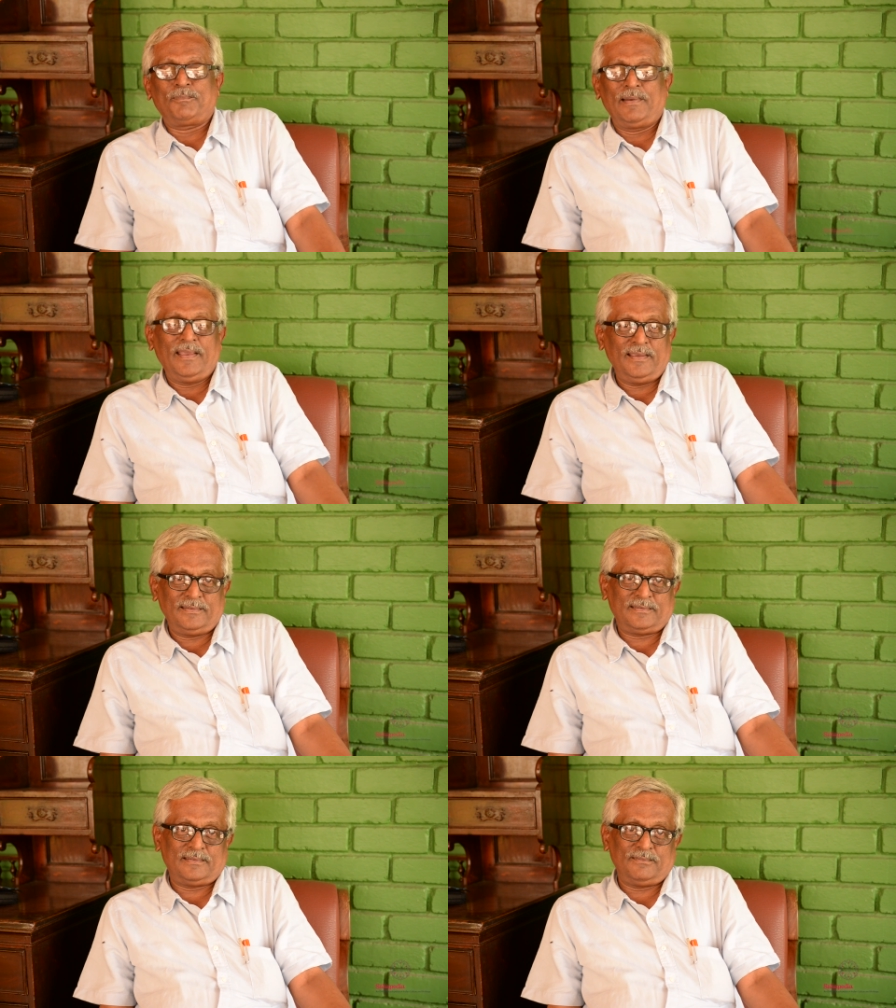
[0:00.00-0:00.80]

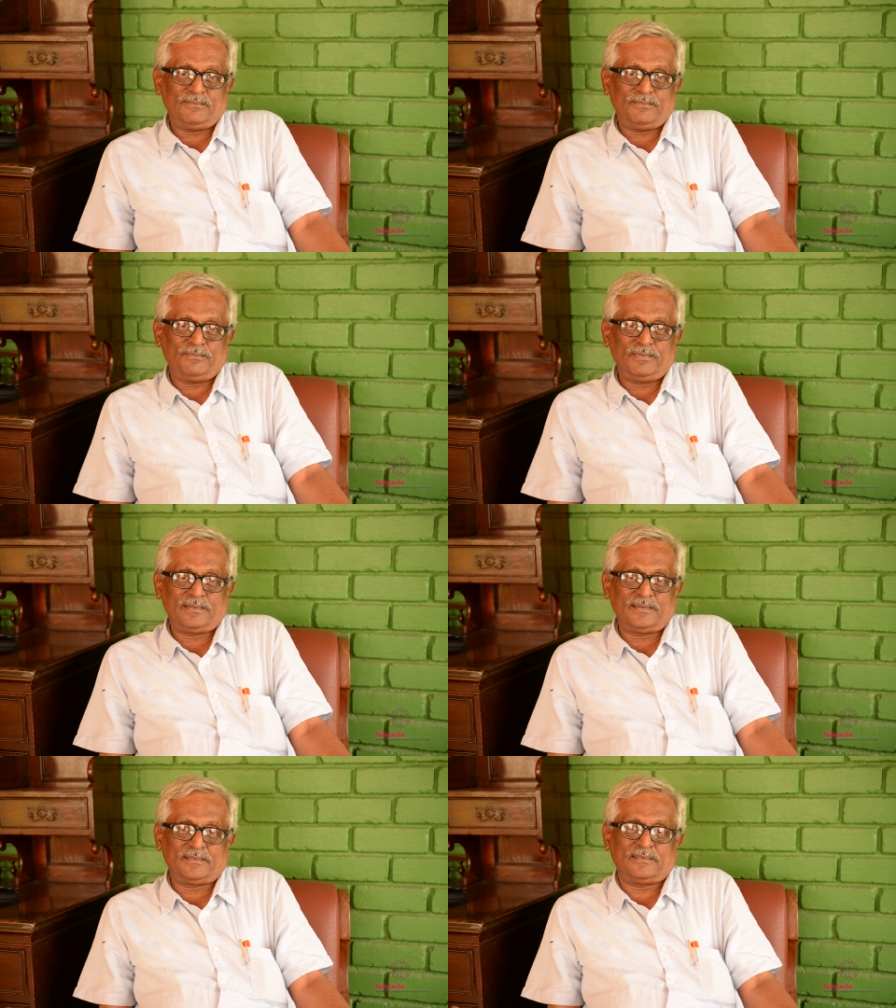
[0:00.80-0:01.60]
place
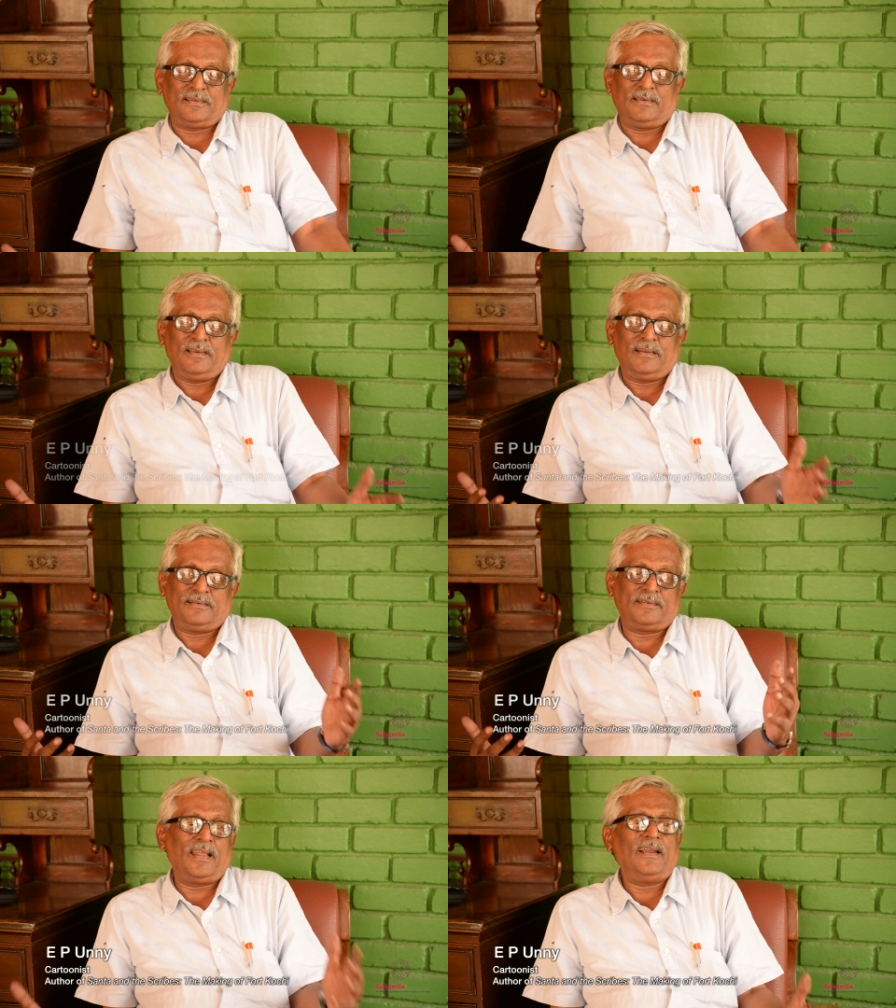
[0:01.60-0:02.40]
which is
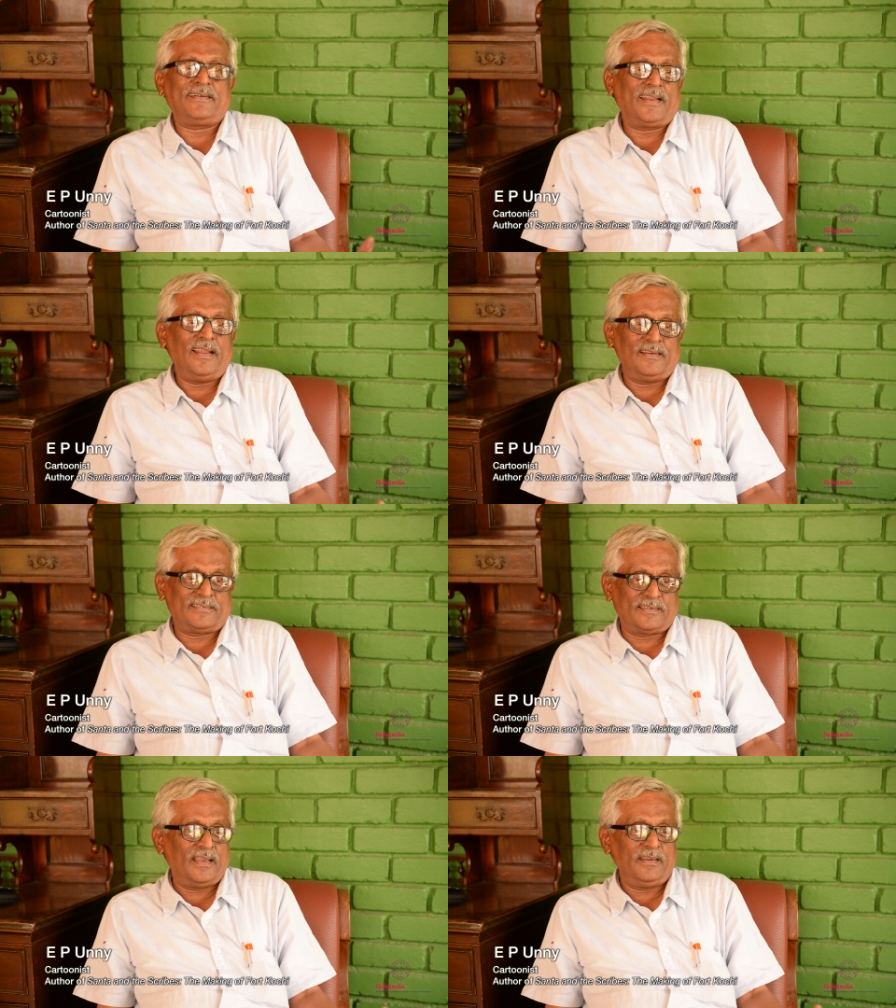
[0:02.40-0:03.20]
telltale
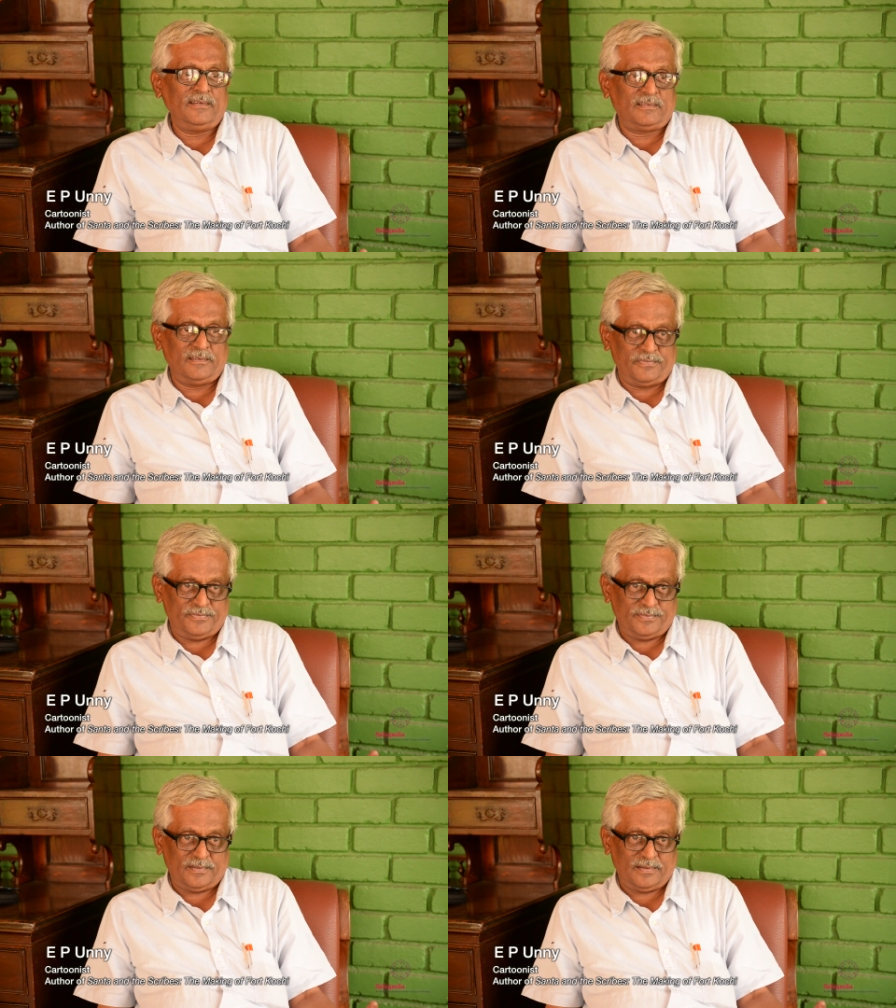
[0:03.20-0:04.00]
signs of
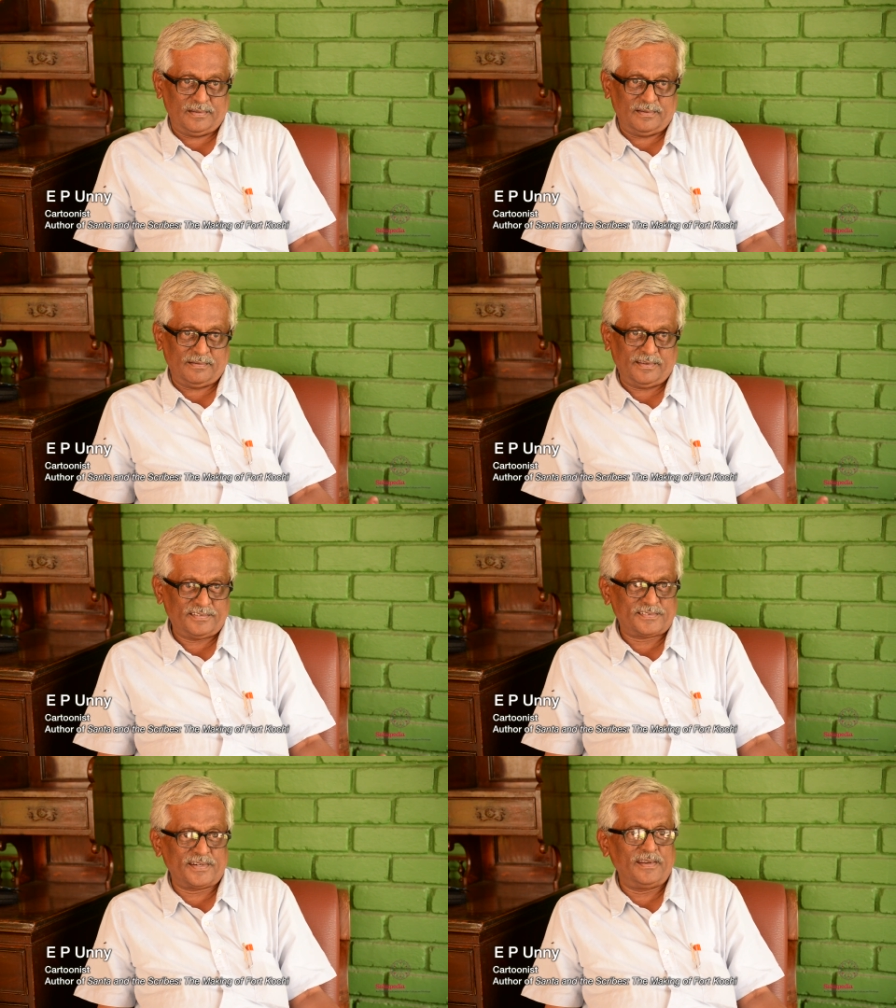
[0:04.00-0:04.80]

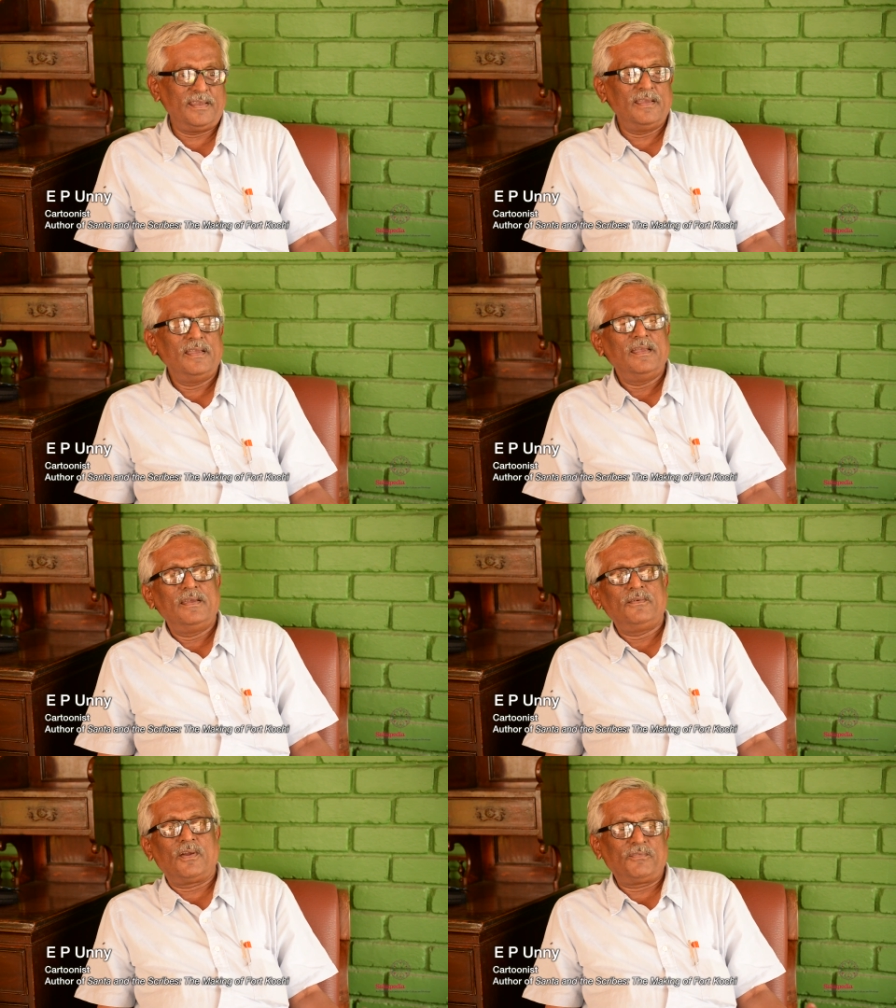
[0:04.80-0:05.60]
history,
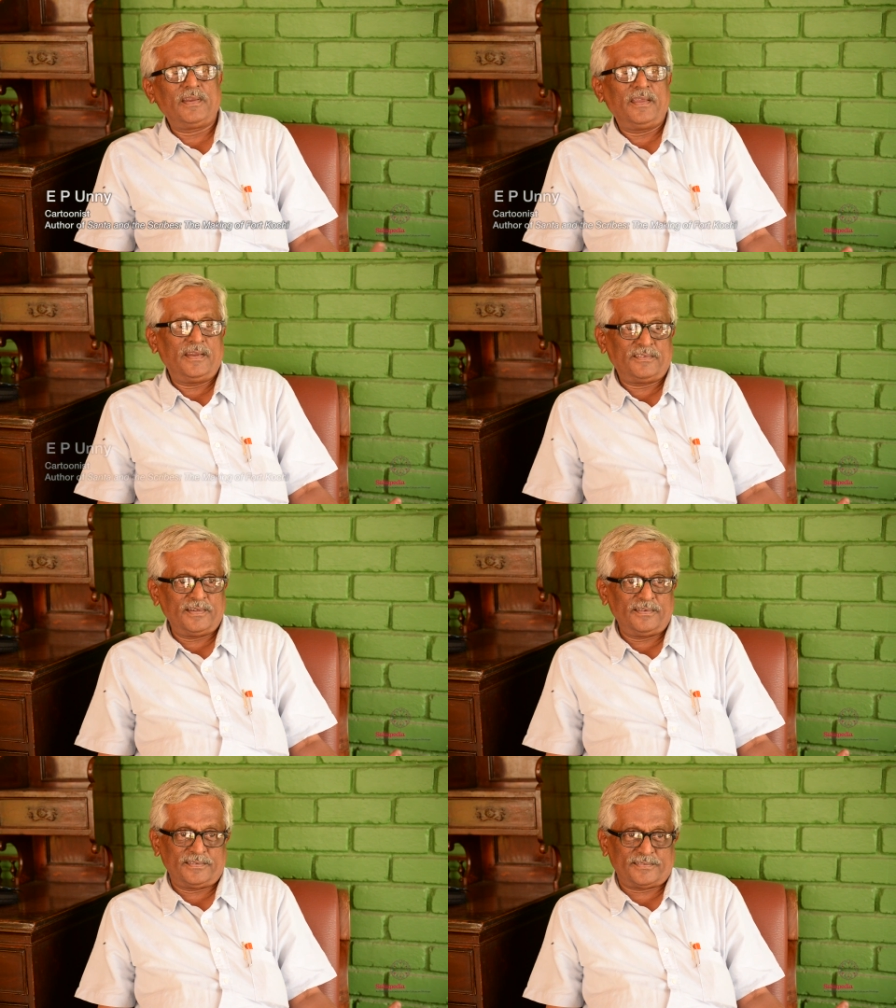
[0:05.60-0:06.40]
not very
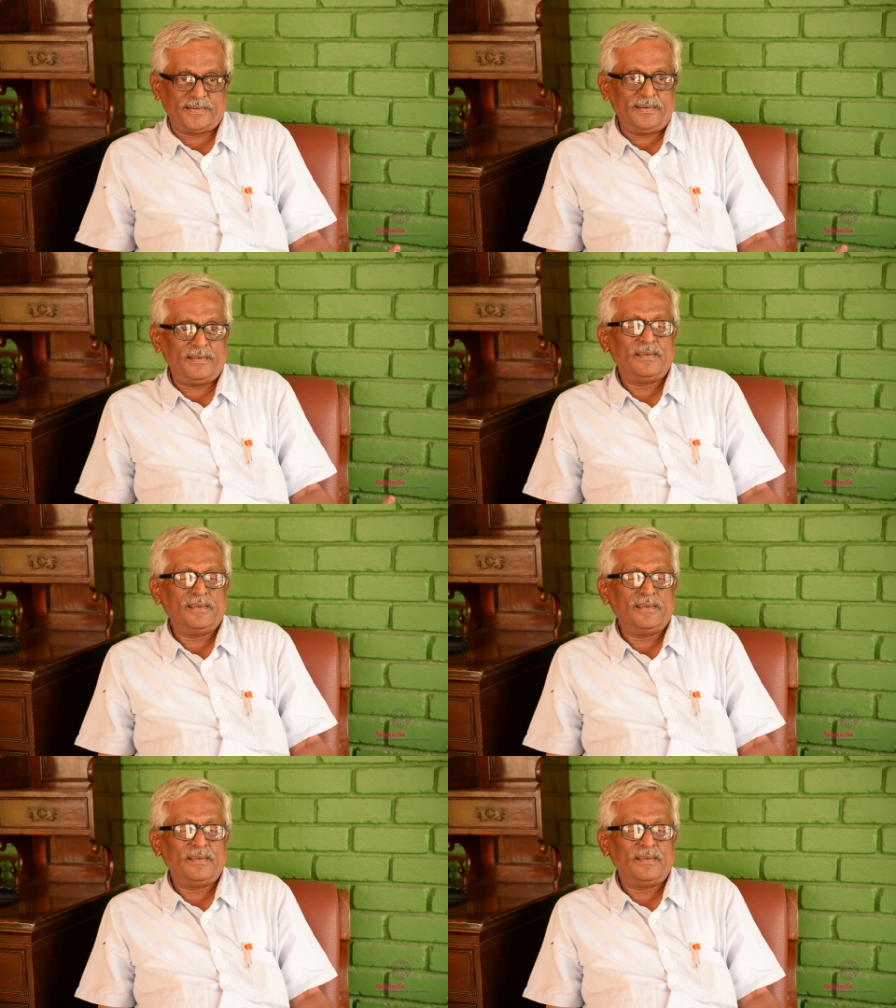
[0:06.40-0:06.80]
ancient history.